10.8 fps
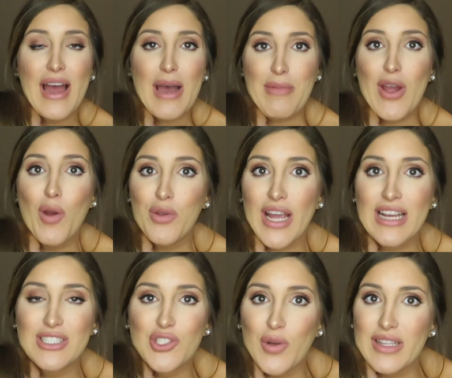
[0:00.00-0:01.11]
I hope you
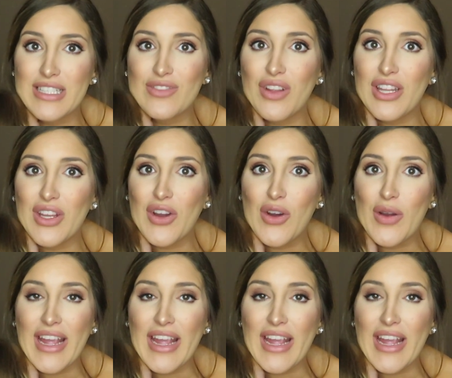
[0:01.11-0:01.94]
guys enjoyed this video,